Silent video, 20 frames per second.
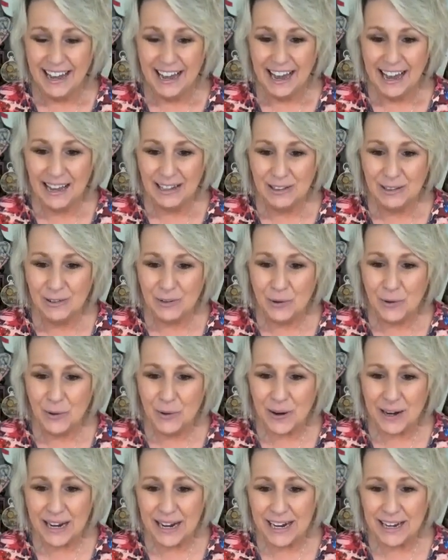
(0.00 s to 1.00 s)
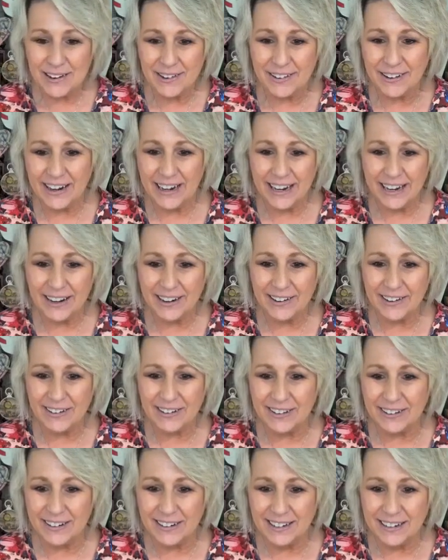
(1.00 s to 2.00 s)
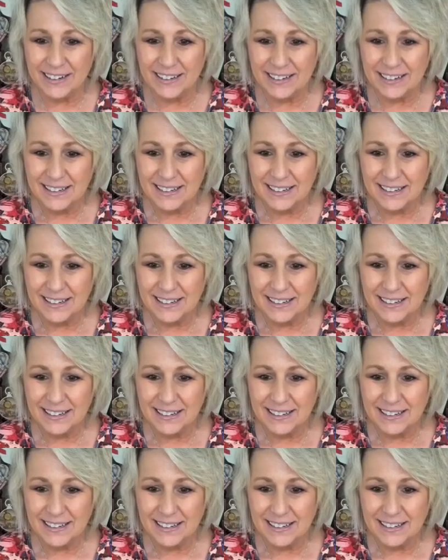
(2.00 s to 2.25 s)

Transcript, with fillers: Hi, Lori. You're here.